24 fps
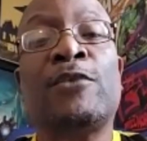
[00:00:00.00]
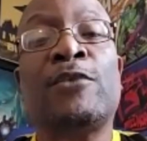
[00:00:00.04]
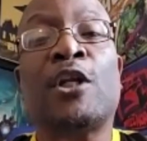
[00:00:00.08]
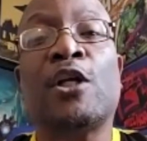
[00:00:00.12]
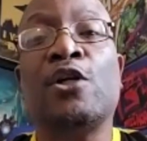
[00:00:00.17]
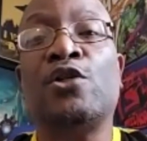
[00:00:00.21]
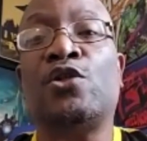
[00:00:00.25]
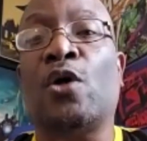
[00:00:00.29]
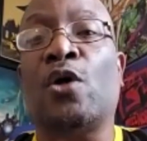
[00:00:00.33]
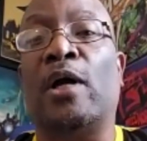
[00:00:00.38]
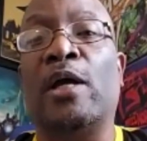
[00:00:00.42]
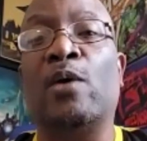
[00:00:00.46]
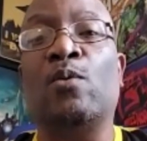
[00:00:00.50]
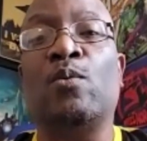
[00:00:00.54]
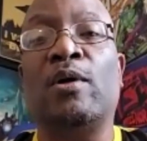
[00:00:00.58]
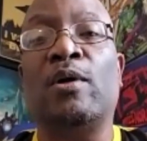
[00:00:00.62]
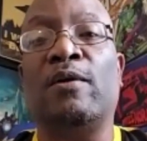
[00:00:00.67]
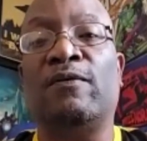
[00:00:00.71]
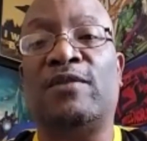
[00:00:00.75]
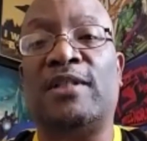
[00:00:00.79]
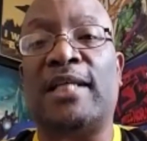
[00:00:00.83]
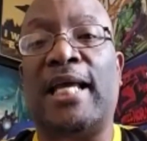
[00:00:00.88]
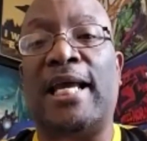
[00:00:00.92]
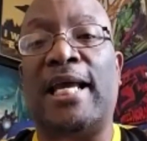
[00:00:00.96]
So it would
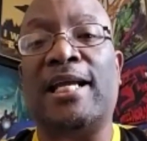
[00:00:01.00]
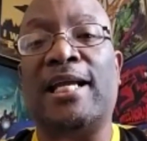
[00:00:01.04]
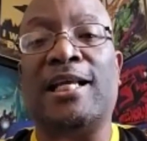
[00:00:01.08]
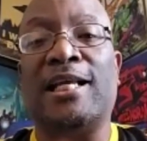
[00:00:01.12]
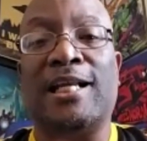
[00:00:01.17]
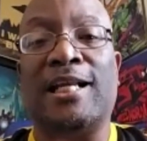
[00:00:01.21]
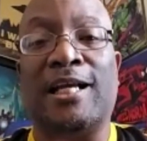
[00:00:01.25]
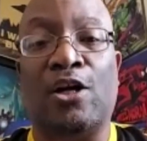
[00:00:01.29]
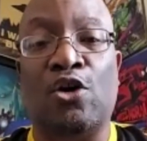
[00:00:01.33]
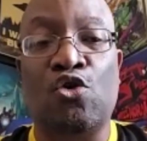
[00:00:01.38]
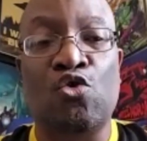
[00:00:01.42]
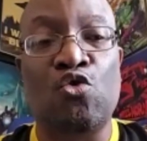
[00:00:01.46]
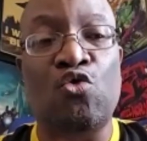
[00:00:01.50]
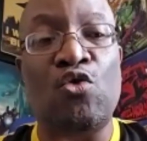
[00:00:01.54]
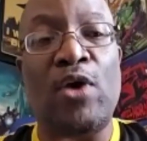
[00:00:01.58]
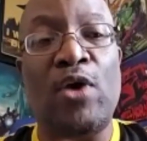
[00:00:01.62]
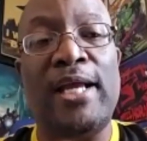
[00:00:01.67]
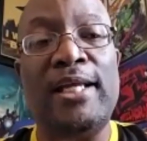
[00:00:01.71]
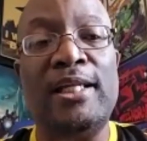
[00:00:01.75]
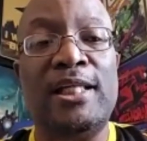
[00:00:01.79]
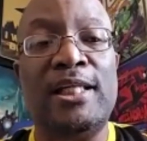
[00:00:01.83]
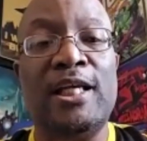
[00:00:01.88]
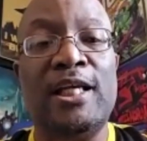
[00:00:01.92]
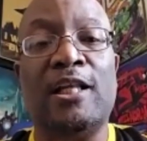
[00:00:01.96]
have taken a
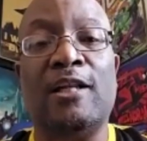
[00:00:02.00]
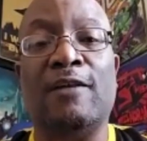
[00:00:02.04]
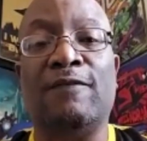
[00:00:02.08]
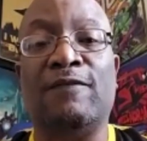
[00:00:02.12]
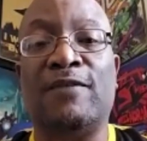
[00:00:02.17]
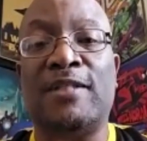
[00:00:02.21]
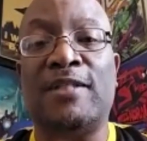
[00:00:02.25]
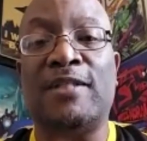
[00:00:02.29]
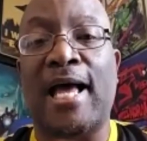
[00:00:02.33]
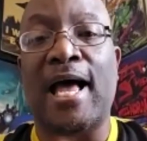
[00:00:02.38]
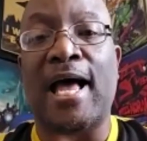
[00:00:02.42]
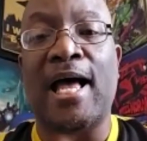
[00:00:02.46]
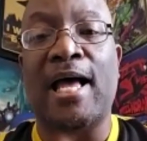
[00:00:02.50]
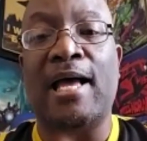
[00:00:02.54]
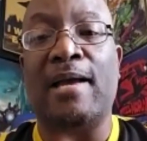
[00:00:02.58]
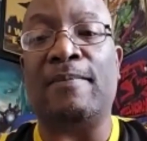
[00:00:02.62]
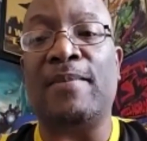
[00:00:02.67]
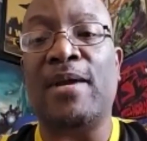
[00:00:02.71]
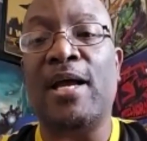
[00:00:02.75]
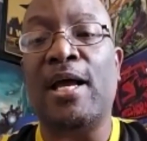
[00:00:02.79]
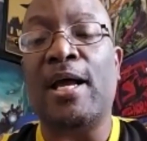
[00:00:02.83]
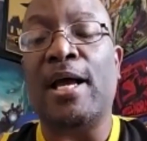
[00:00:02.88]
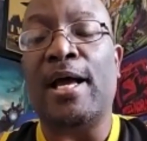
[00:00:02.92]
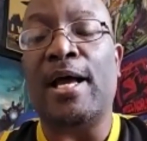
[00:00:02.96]
great deal of time
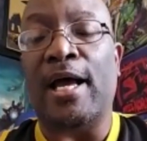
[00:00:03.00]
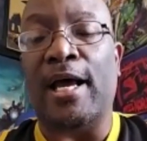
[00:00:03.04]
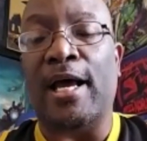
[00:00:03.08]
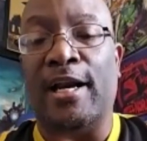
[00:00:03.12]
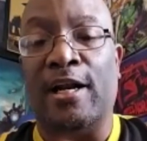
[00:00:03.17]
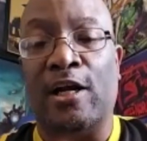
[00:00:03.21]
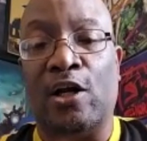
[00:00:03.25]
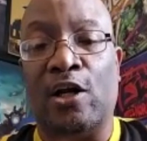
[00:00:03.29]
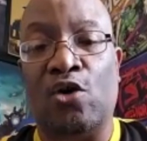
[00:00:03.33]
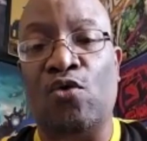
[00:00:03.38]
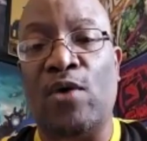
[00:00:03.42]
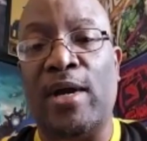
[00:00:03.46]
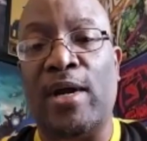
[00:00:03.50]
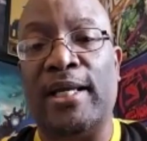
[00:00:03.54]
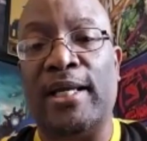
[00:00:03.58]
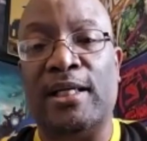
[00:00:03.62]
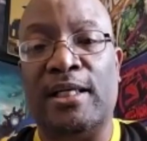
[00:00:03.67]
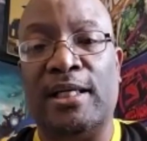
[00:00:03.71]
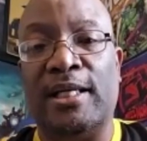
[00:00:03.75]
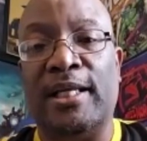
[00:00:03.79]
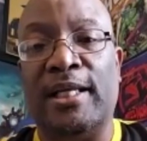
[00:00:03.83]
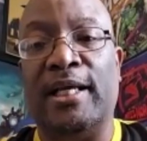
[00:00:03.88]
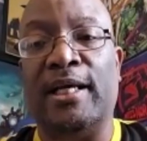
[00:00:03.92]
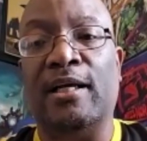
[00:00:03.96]
and a great
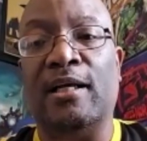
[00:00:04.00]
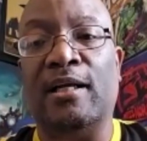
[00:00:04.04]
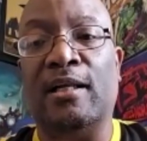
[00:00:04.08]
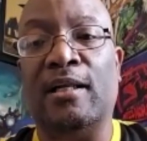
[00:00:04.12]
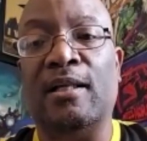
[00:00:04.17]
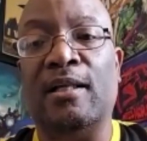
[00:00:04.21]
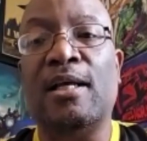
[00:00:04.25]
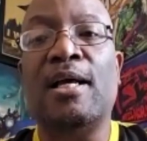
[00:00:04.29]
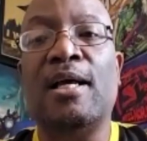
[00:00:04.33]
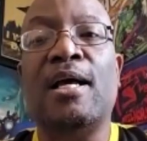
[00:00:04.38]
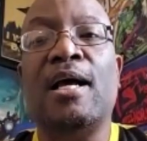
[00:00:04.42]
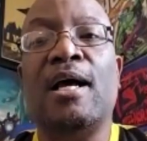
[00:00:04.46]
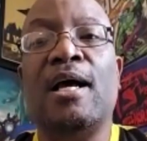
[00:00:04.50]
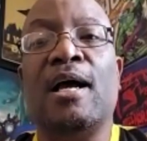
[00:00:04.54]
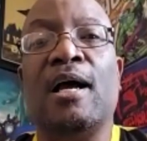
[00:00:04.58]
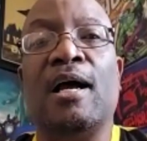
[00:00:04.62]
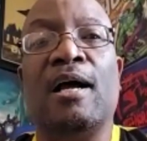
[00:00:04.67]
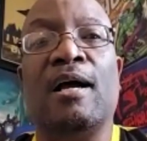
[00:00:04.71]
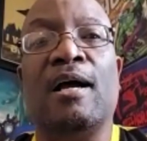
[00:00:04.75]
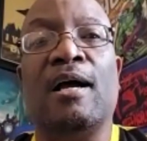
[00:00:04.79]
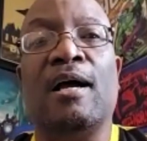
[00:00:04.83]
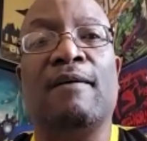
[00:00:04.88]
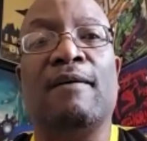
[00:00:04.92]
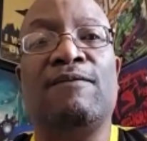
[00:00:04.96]
deal
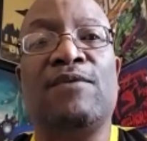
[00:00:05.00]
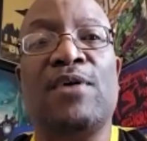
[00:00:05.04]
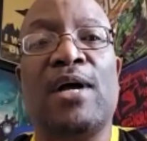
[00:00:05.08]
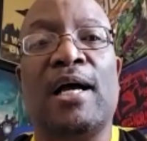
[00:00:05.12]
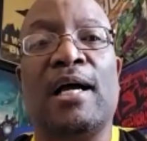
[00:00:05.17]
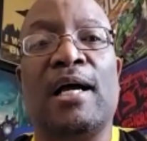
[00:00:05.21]
of